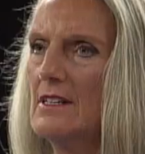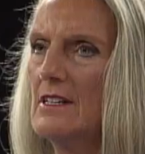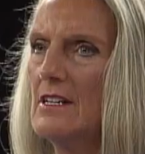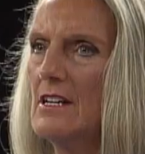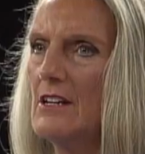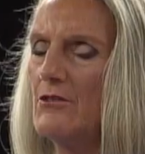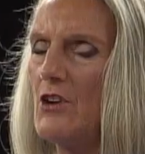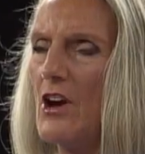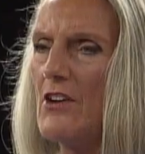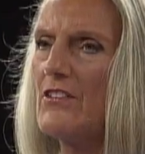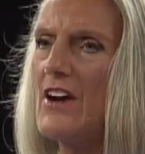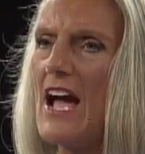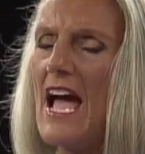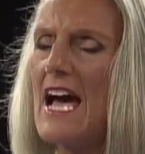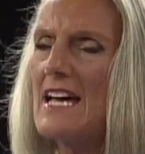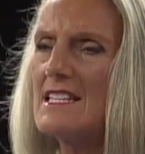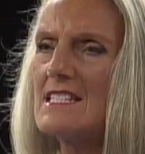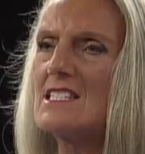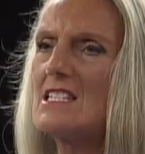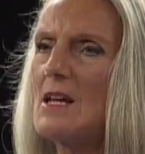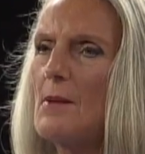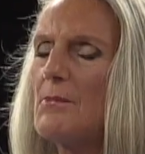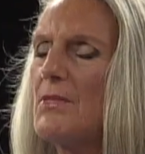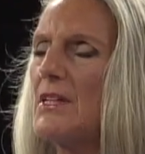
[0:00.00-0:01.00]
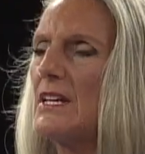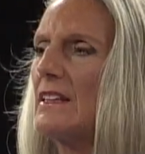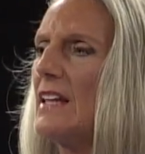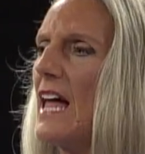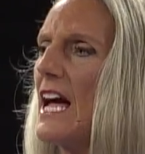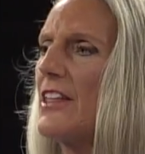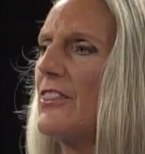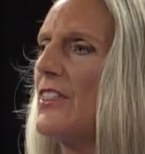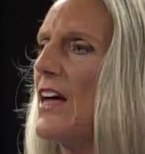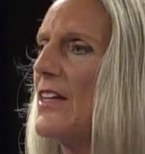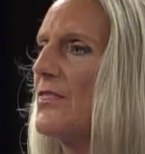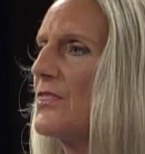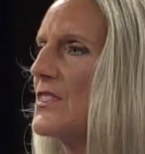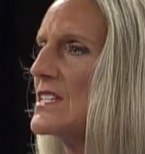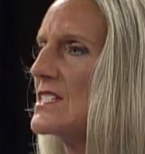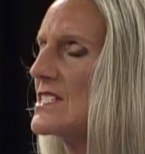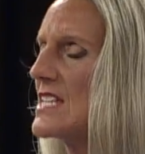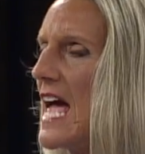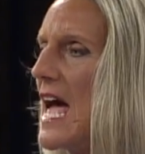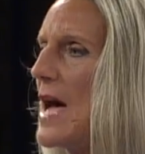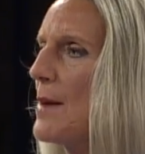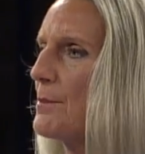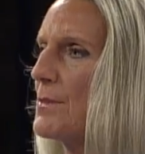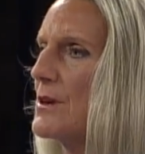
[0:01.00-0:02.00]
Have you ever had something like that that's
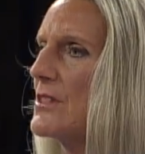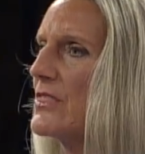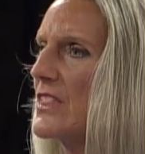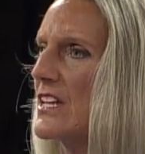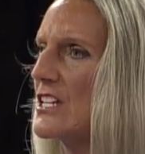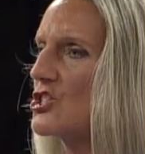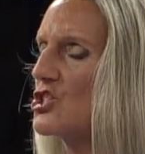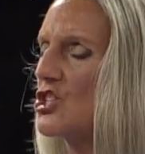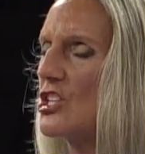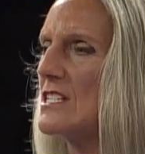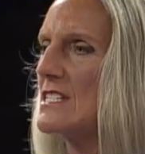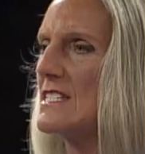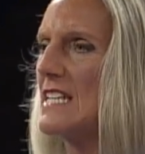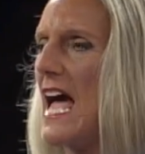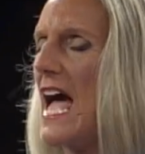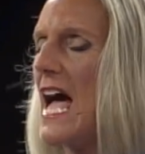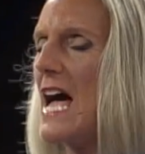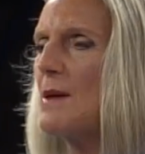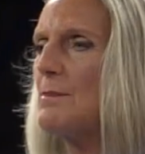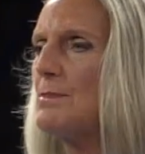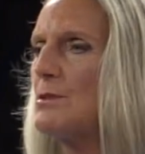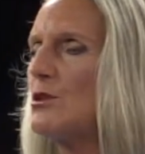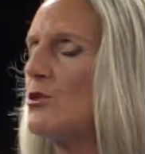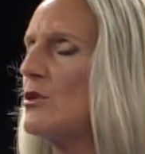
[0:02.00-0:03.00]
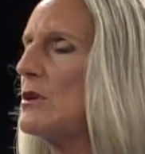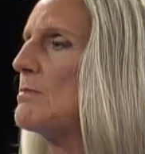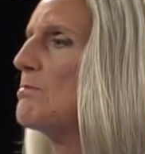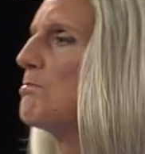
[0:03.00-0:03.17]
happened that just absolutely